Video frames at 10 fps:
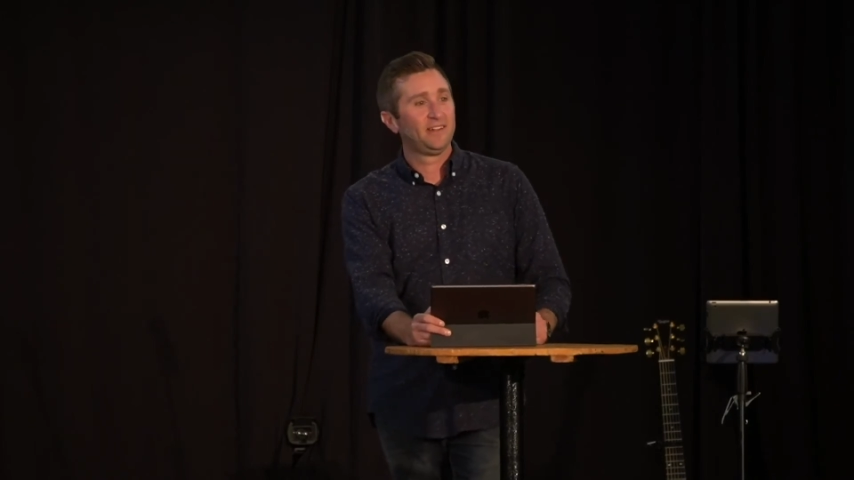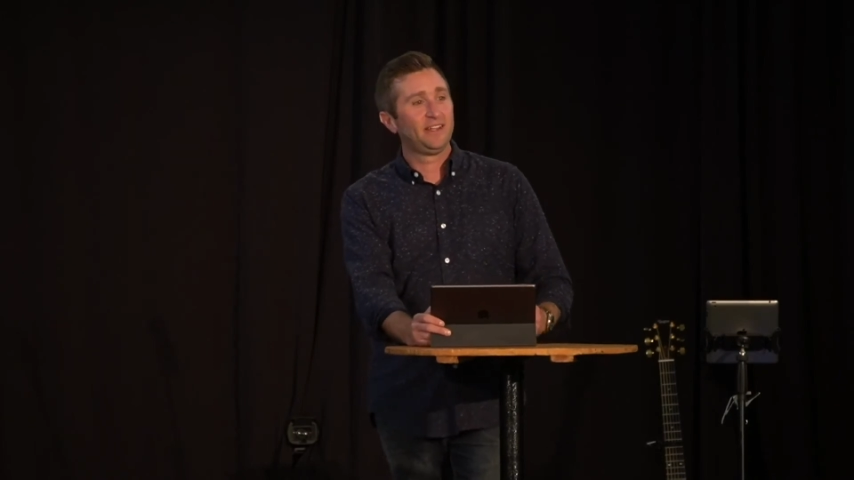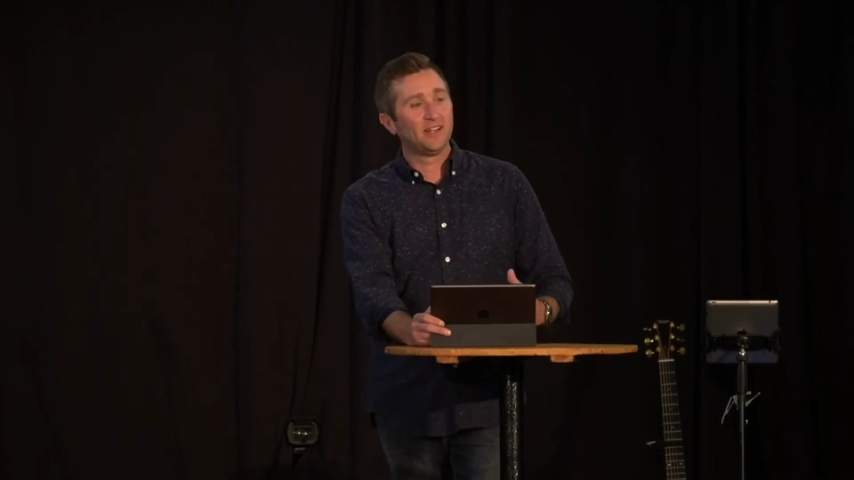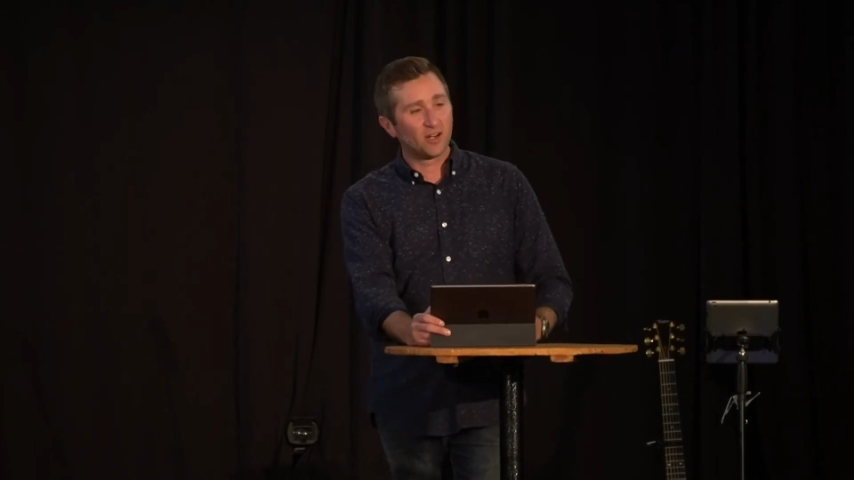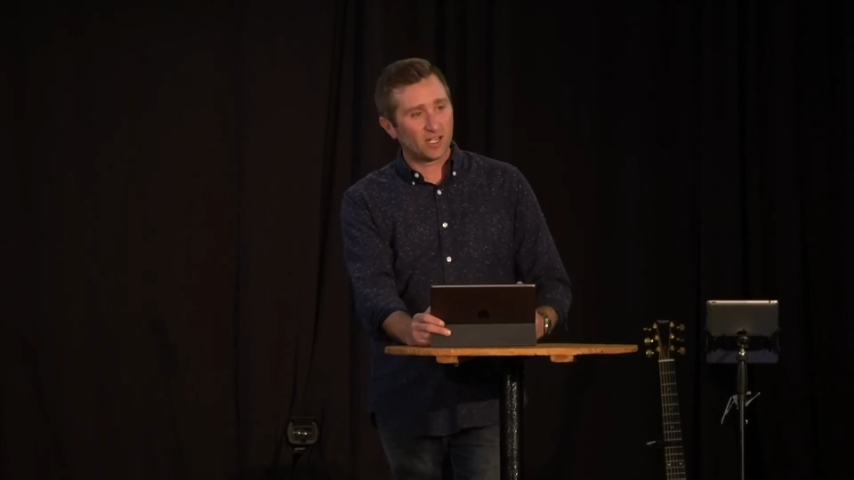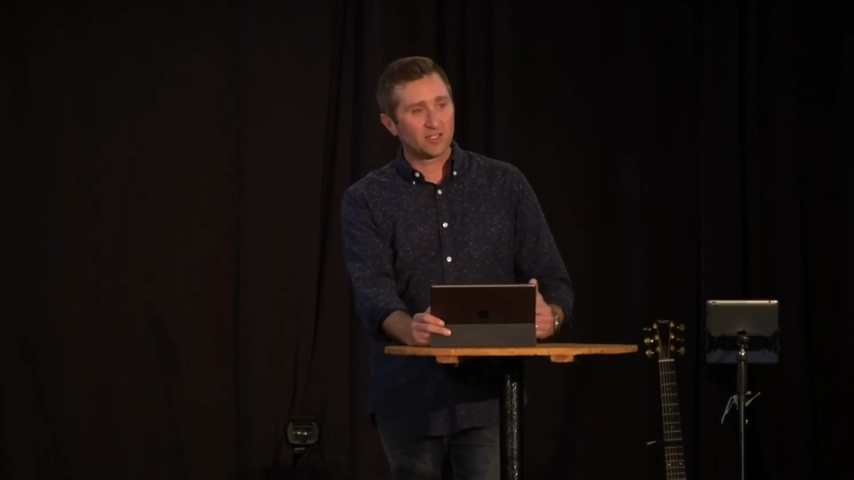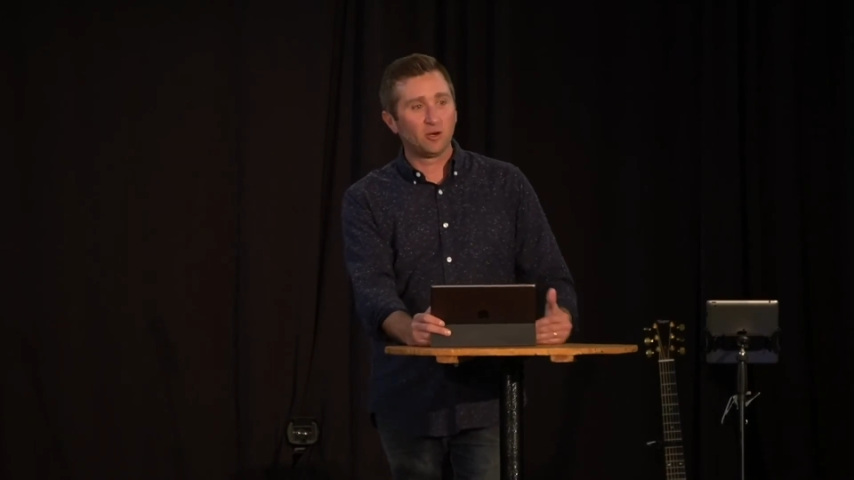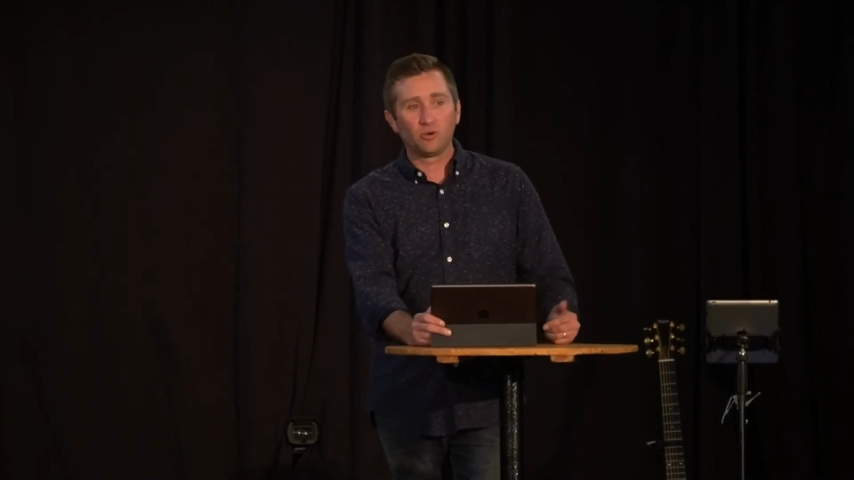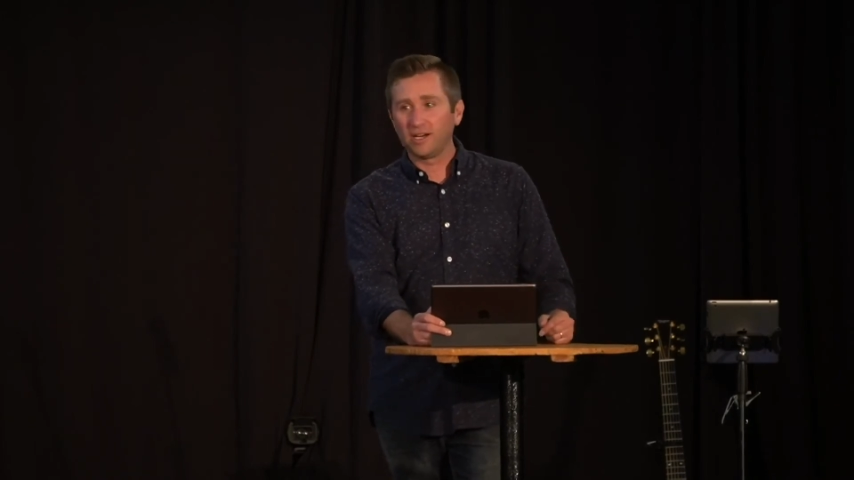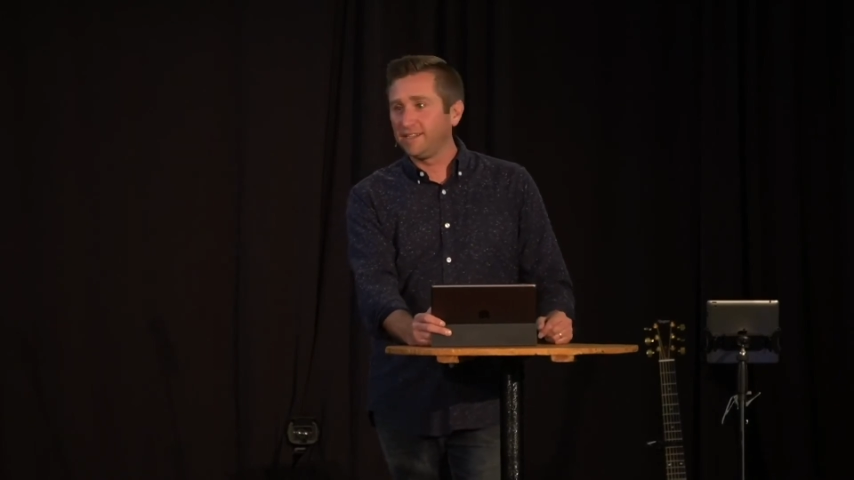here,
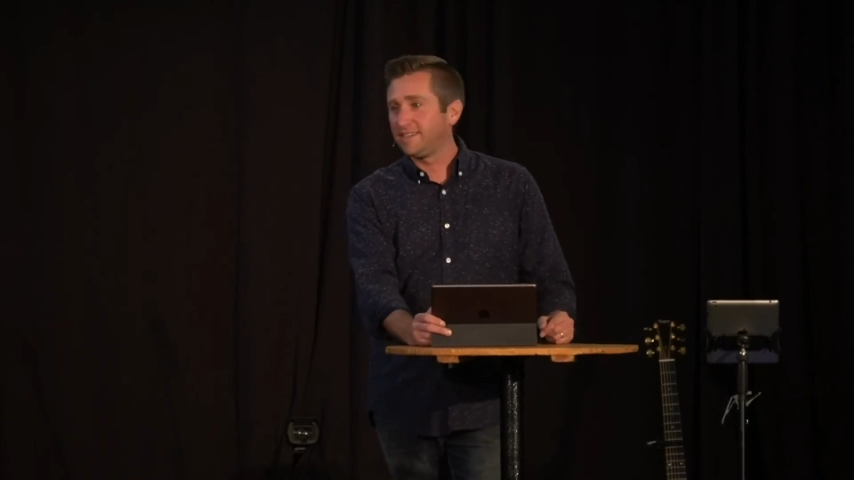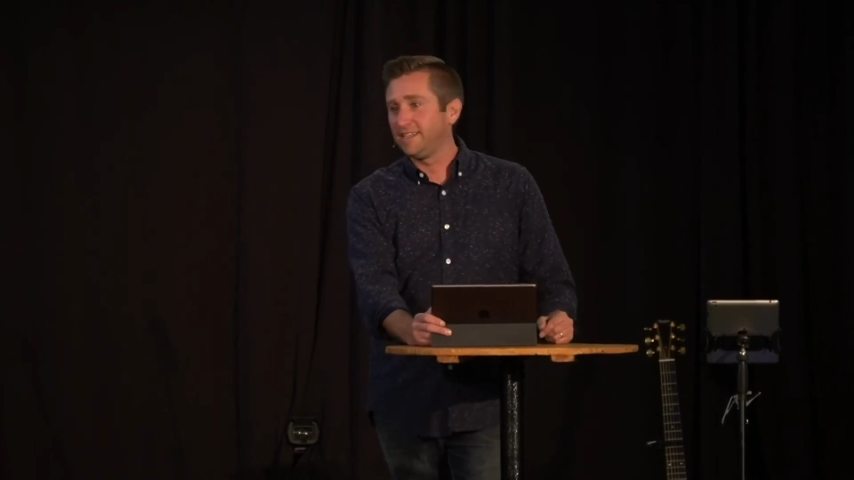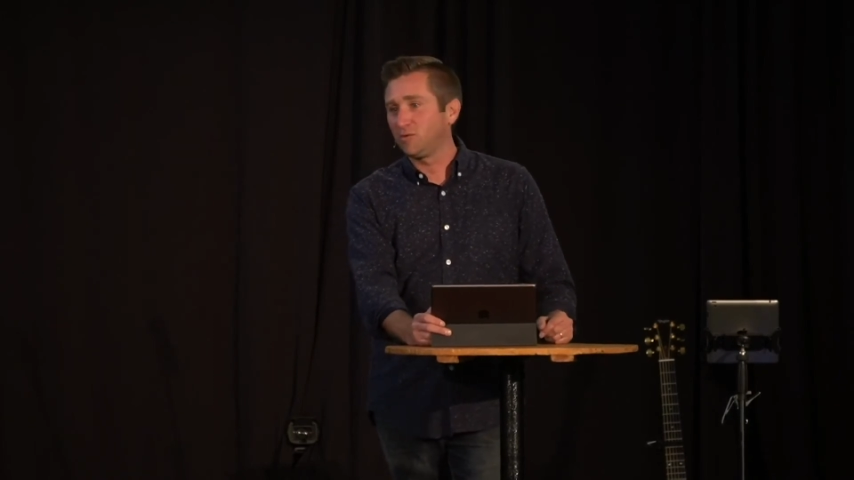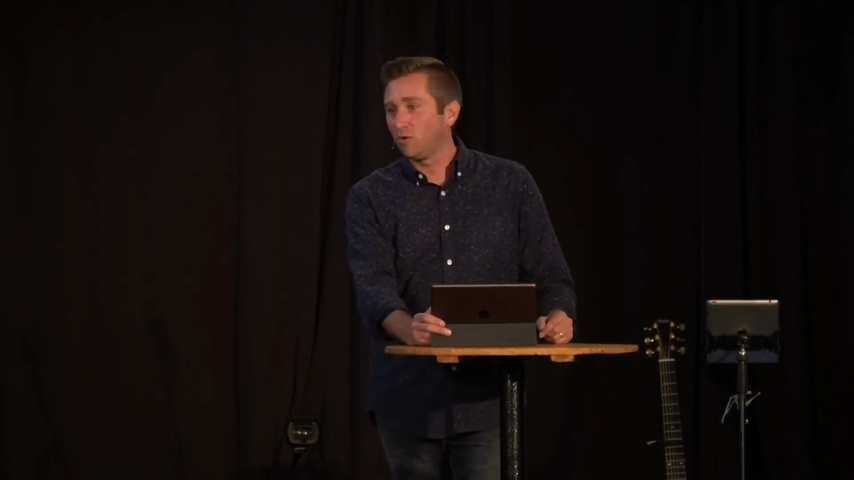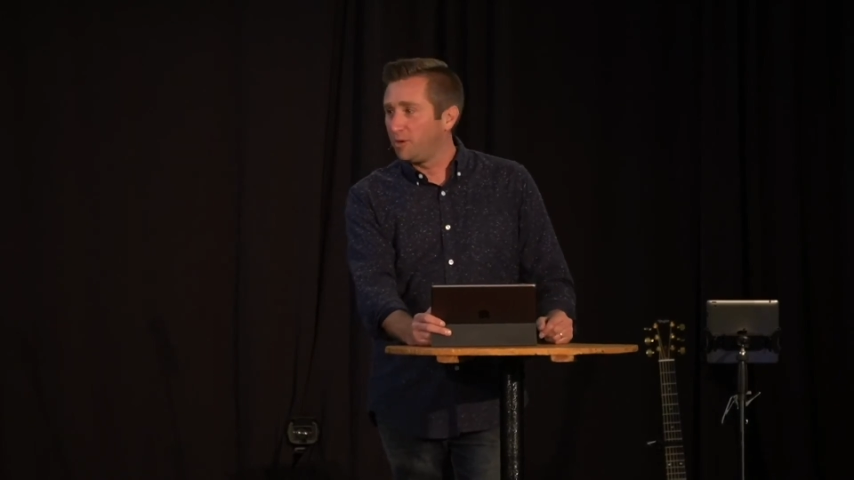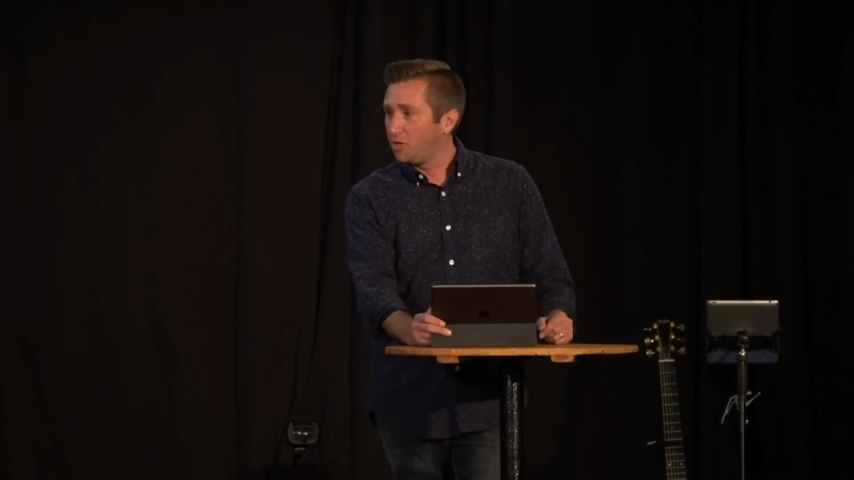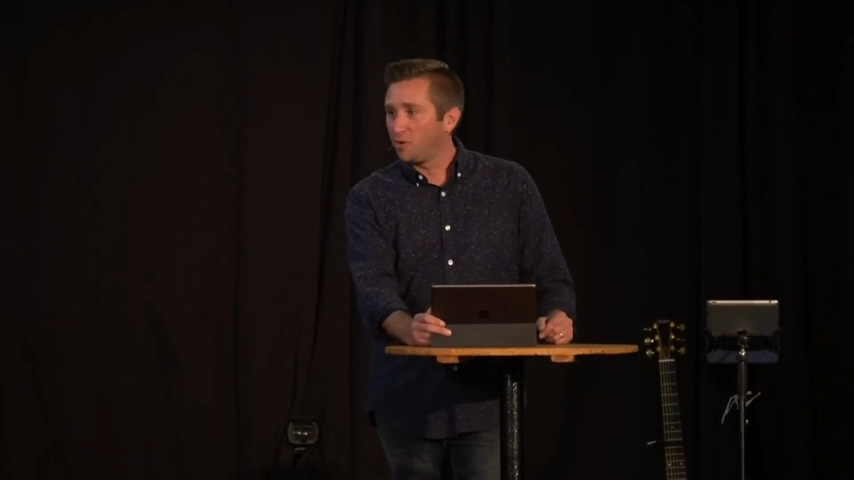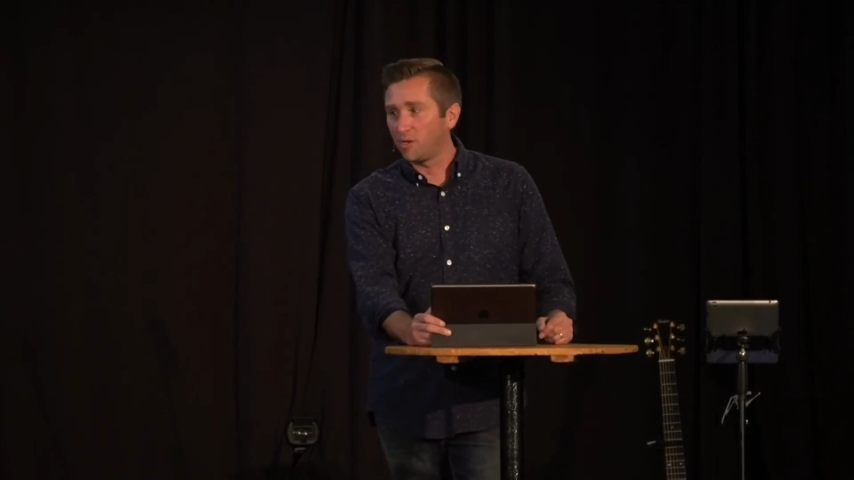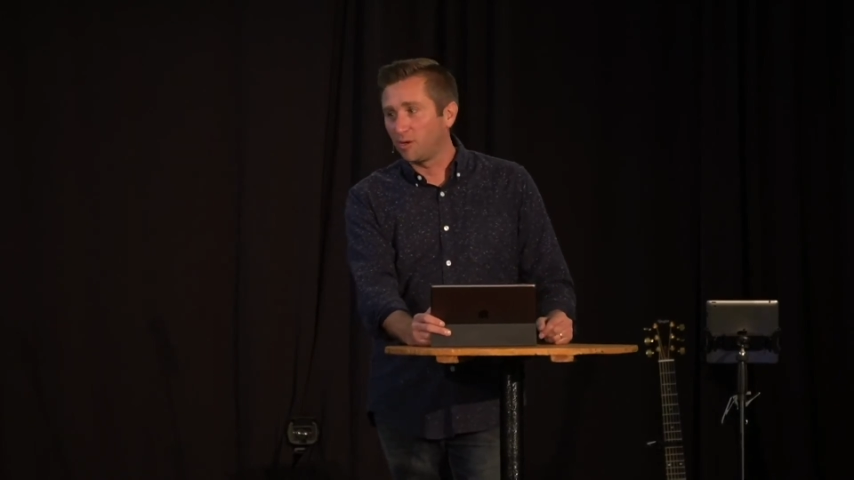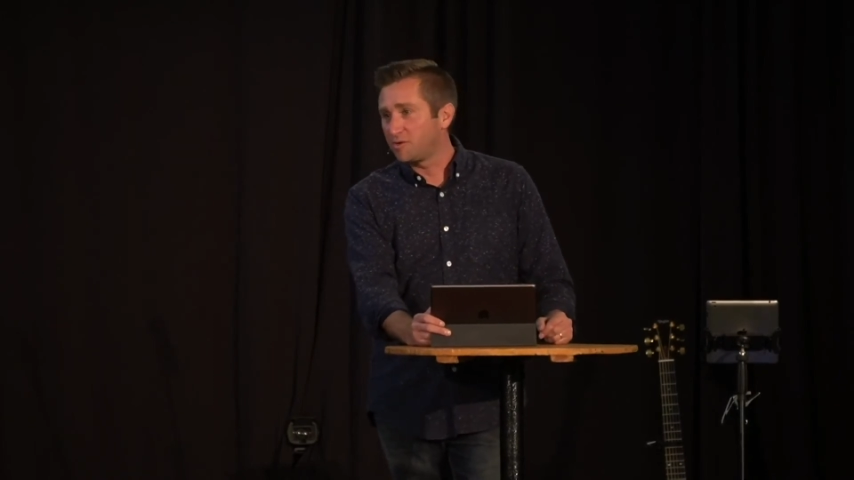October 18th, we'll be
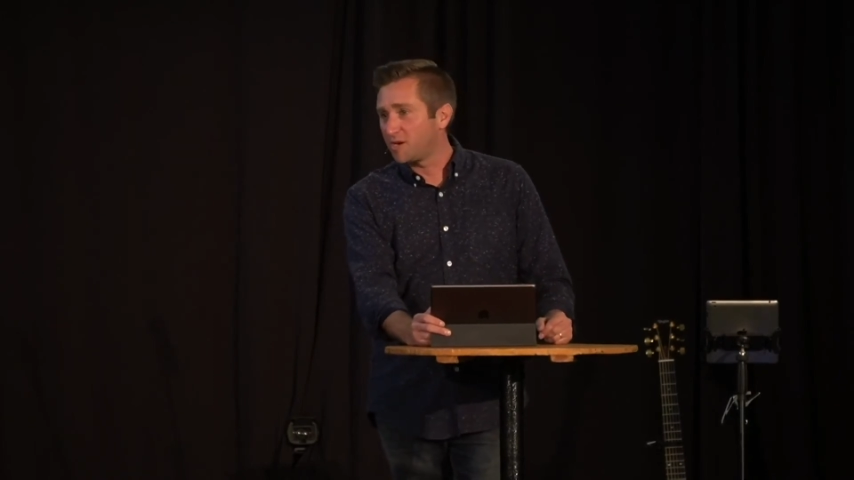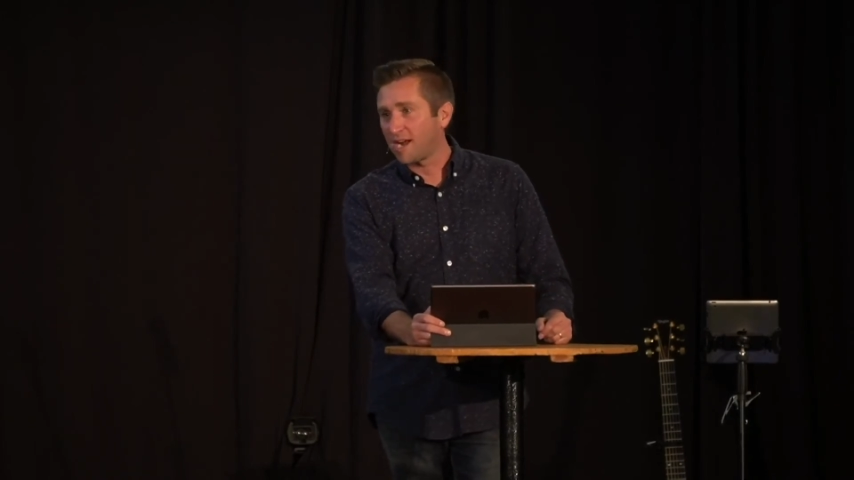doing Growth